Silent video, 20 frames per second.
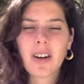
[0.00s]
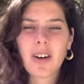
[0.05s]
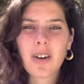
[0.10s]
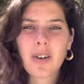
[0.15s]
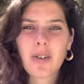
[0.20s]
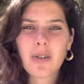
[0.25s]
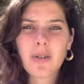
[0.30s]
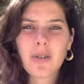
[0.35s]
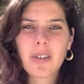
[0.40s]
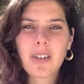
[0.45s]

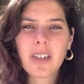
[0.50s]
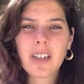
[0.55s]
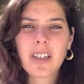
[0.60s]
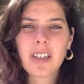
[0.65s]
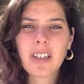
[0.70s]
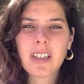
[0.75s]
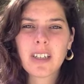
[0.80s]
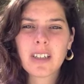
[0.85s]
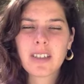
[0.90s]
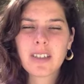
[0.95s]

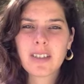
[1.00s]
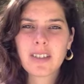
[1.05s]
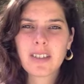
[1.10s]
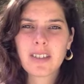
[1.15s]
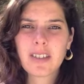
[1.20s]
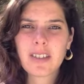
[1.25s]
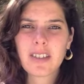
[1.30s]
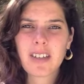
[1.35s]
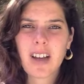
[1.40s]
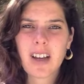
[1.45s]
only
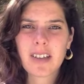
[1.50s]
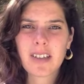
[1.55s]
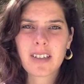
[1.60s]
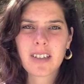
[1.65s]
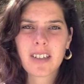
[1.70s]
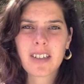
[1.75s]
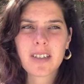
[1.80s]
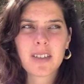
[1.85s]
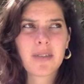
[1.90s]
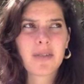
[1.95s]
this asanas,